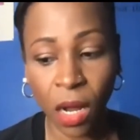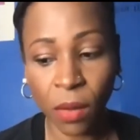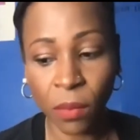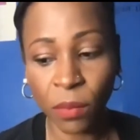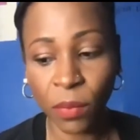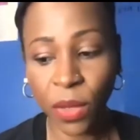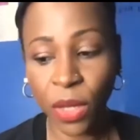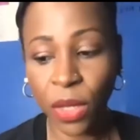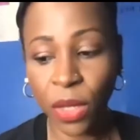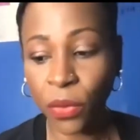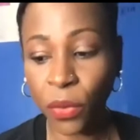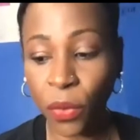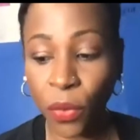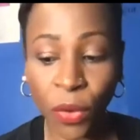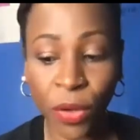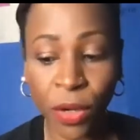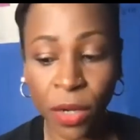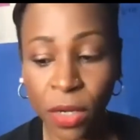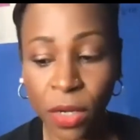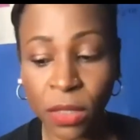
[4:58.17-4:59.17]
in
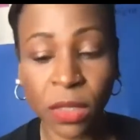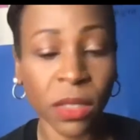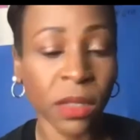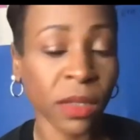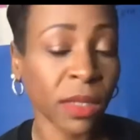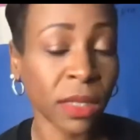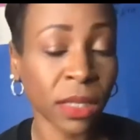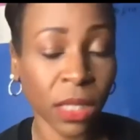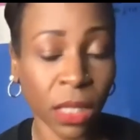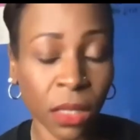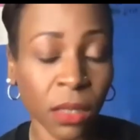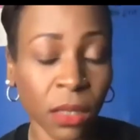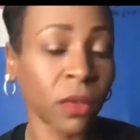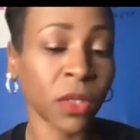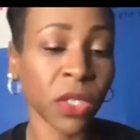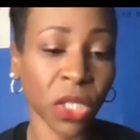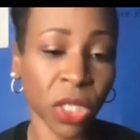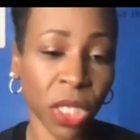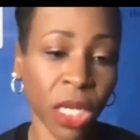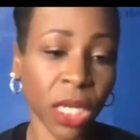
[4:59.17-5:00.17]
order to see
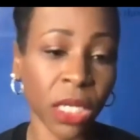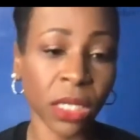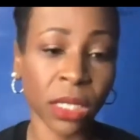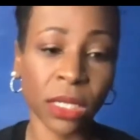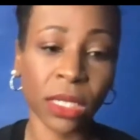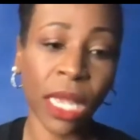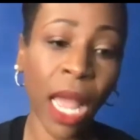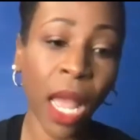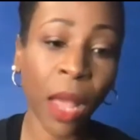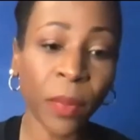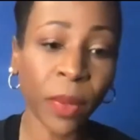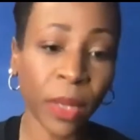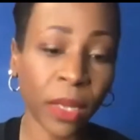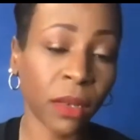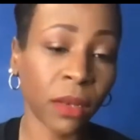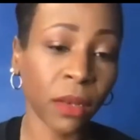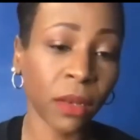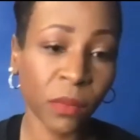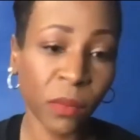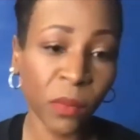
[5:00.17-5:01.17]
those changes
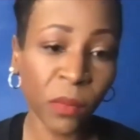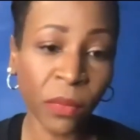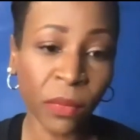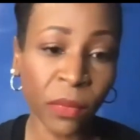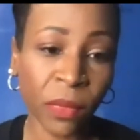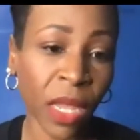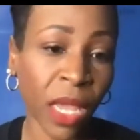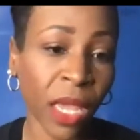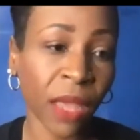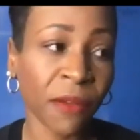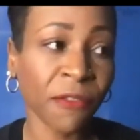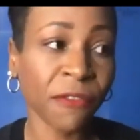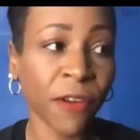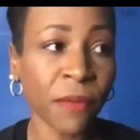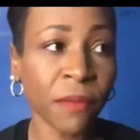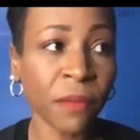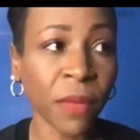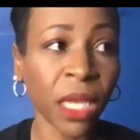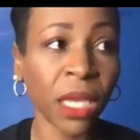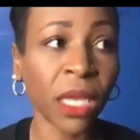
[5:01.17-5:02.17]
happen. And for
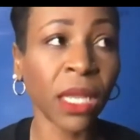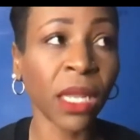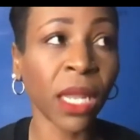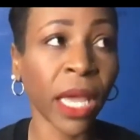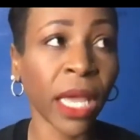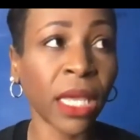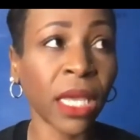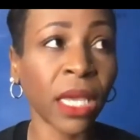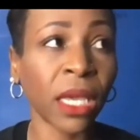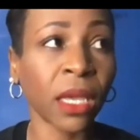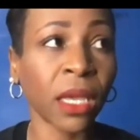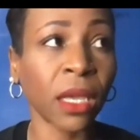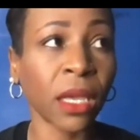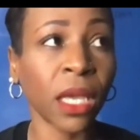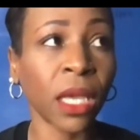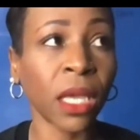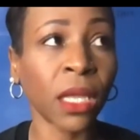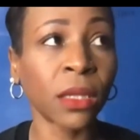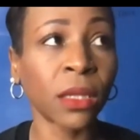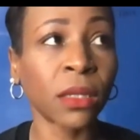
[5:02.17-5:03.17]
me, like
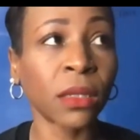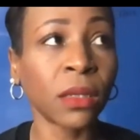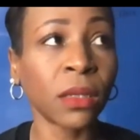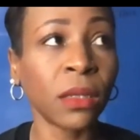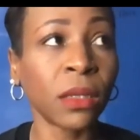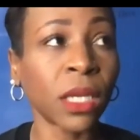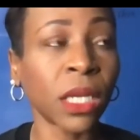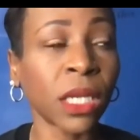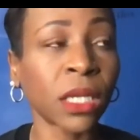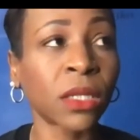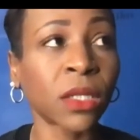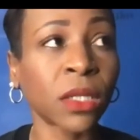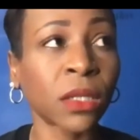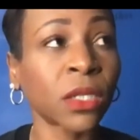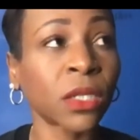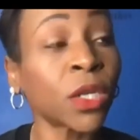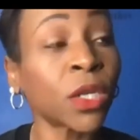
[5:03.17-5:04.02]
it it took